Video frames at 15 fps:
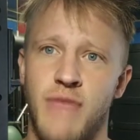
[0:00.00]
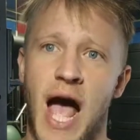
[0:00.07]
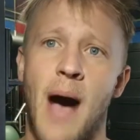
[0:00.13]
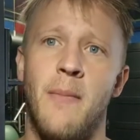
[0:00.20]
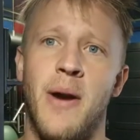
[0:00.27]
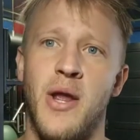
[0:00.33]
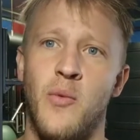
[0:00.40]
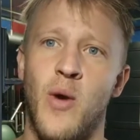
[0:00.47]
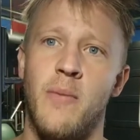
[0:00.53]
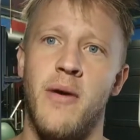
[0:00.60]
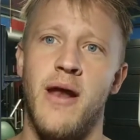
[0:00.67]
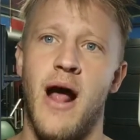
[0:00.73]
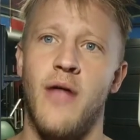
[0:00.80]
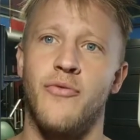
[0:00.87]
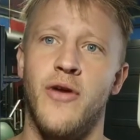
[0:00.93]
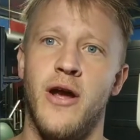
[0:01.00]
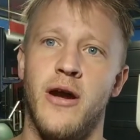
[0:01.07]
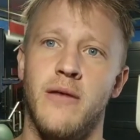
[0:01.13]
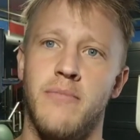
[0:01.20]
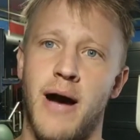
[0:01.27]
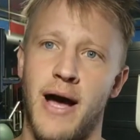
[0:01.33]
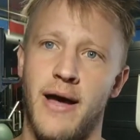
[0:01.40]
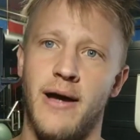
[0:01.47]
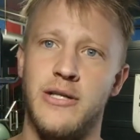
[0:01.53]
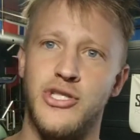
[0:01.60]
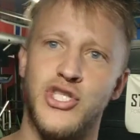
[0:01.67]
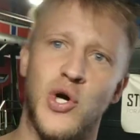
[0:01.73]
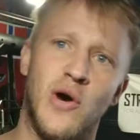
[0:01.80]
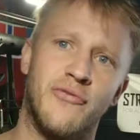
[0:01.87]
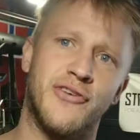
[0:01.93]
How many women out there, by a
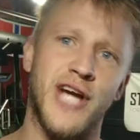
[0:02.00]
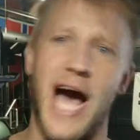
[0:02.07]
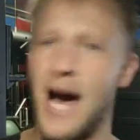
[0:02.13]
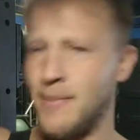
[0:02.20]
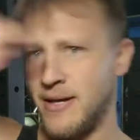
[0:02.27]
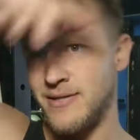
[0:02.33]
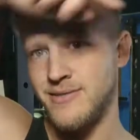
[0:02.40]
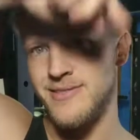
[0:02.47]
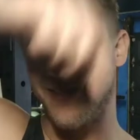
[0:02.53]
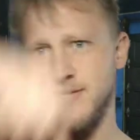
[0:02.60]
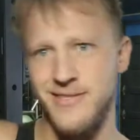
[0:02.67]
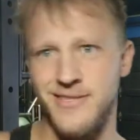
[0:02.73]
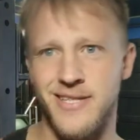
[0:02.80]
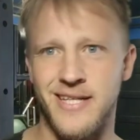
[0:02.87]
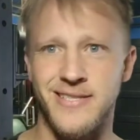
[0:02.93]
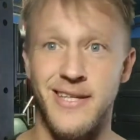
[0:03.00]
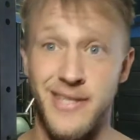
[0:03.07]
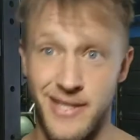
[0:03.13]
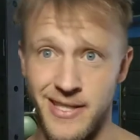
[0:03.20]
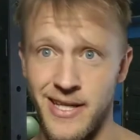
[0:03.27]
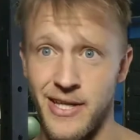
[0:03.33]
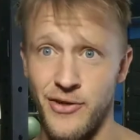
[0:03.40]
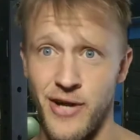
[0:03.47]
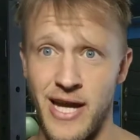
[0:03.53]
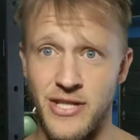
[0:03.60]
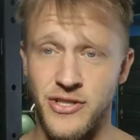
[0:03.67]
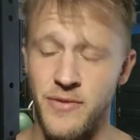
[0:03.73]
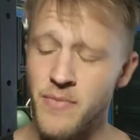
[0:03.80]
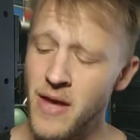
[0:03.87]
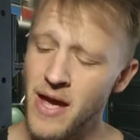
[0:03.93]
show of comments, and see, that's how you get
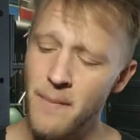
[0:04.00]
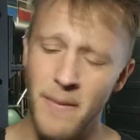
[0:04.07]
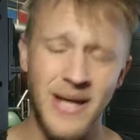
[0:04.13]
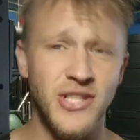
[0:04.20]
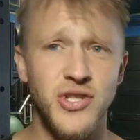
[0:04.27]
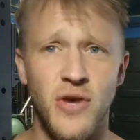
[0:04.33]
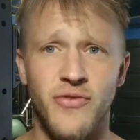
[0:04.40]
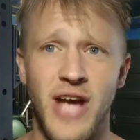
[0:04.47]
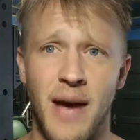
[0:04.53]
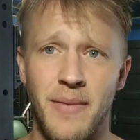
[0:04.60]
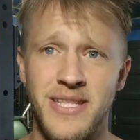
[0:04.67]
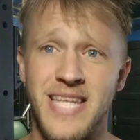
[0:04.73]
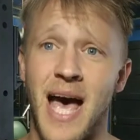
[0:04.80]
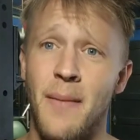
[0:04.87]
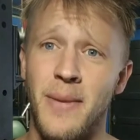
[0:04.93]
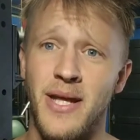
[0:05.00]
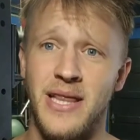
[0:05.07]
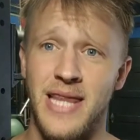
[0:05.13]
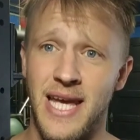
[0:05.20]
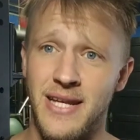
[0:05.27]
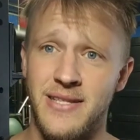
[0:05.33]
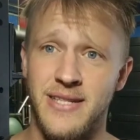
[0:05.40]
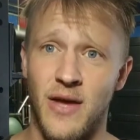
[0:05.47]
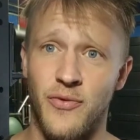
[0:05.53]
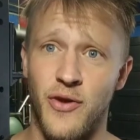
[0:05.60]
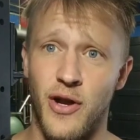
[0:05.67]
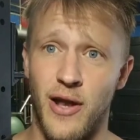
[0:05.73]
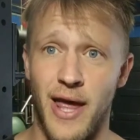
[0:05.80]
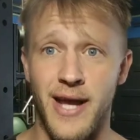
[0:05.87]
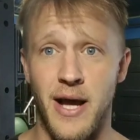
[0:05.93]
interaction. By a show of comments, how many ladies out
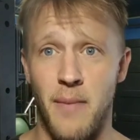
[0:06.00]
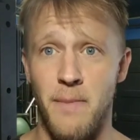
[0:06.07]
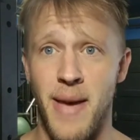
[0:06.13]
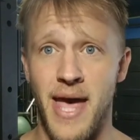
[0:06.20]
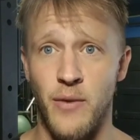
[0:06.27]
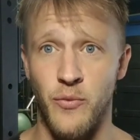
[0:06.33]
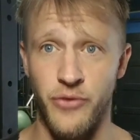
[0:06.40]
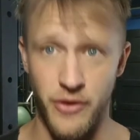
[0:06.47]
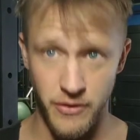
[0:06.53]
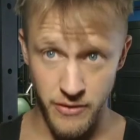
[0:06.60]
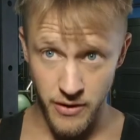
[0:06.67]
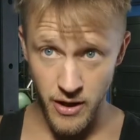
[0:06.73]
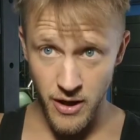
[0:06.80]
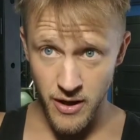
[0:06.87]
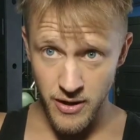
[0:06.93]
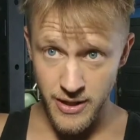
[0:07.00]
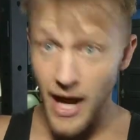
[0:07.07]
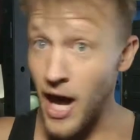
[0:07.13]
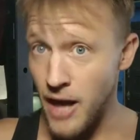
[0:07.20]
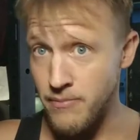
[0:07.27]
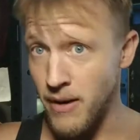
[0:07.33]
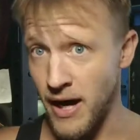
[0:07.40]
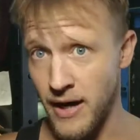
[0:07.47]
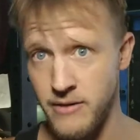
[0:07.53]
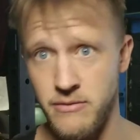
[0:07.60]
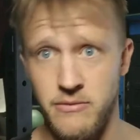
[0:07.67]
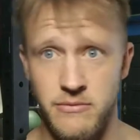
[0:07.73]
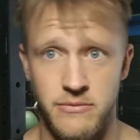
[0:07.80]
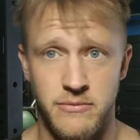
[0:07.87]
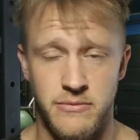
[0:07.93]
there like a man with a dad bod?
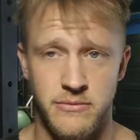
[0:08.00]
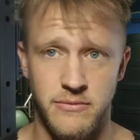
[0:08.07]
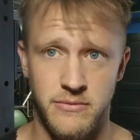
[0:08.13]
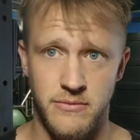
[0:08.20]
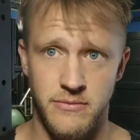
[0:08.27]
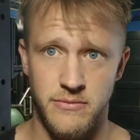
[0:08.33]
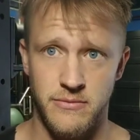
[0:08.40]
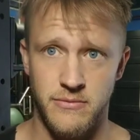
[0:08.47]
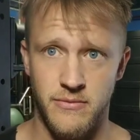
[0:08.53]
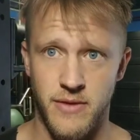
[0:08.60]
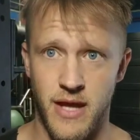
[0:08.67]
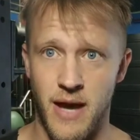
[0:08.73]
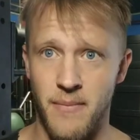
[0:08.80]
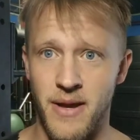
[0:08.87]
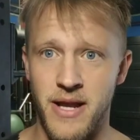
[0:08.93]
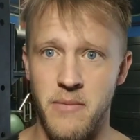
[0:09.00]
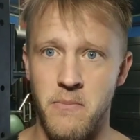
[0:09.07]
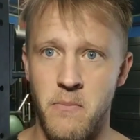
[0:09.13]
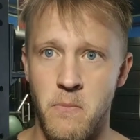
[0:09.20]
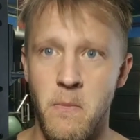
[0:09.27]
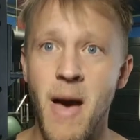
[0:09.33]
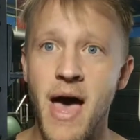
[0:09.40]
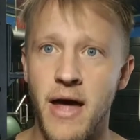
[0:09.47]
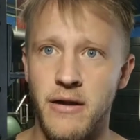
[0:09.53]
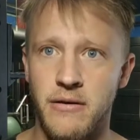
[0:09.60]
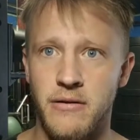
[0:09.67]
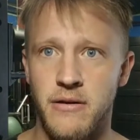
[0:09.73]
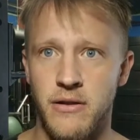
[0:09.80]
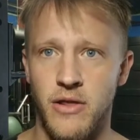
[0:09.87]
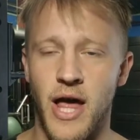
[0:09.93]
How many
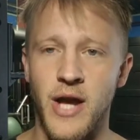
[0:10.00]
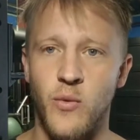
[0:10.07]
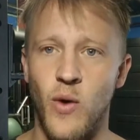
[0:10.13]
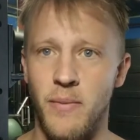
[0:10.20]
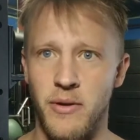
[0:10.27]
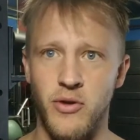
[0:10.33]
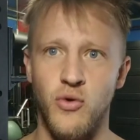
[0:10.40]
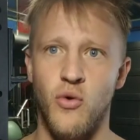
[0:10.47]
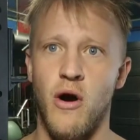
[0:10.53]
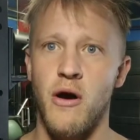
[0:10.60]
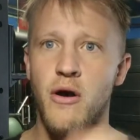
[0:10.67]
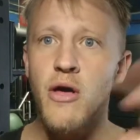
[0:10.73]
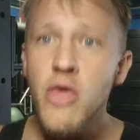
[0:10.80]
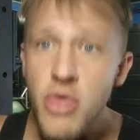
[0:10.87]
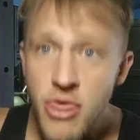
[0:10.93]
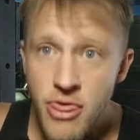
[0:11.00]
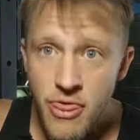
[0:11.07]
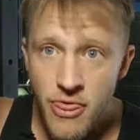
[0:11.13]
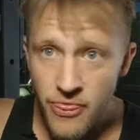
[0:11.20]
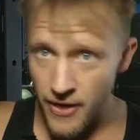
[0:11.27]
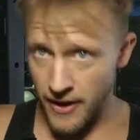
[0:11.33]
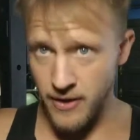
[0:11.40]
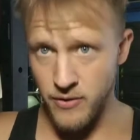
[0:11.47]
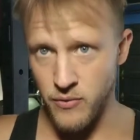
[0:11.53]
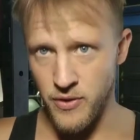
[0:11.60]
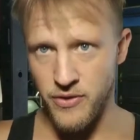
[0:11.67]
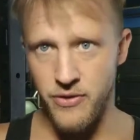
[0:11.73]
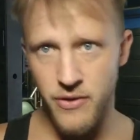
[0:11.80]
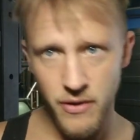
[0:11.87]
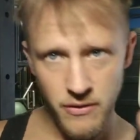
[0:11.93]
men like women who are thick
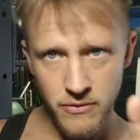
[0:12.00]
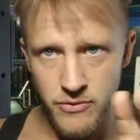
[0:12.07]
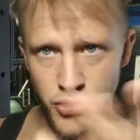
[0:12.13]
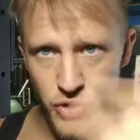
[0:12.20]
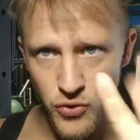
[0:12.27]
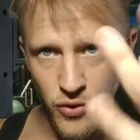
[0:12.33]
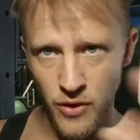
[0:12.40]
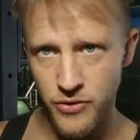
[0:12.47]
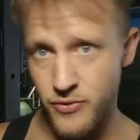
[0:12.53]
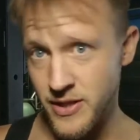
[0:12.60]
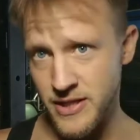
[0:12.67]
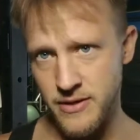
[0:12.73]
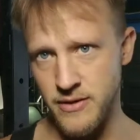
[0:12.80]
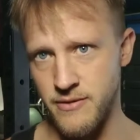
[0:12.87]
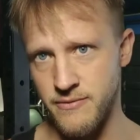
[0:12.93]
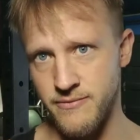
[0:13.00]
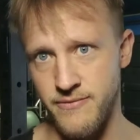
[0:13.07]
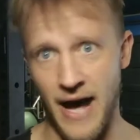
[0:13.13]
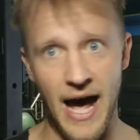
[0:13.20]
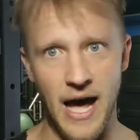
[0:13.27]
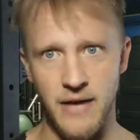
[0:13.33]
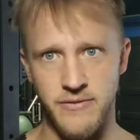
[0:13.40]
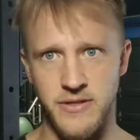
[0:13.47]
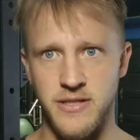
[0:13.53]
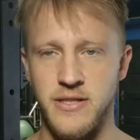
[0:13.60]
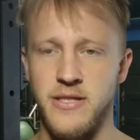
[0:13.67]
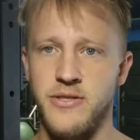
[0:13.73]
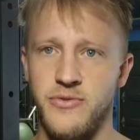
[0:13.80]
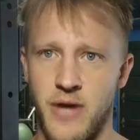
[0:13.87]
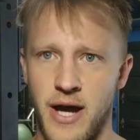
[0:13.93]
with two or three or five
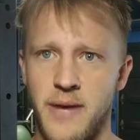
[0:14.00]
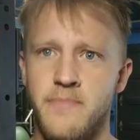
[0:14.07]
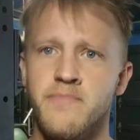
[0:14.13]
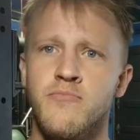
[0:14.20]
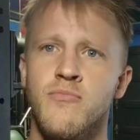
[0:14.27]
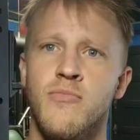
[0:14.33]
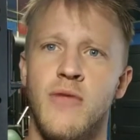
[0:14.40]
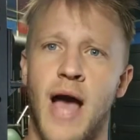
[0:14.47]
C's, right?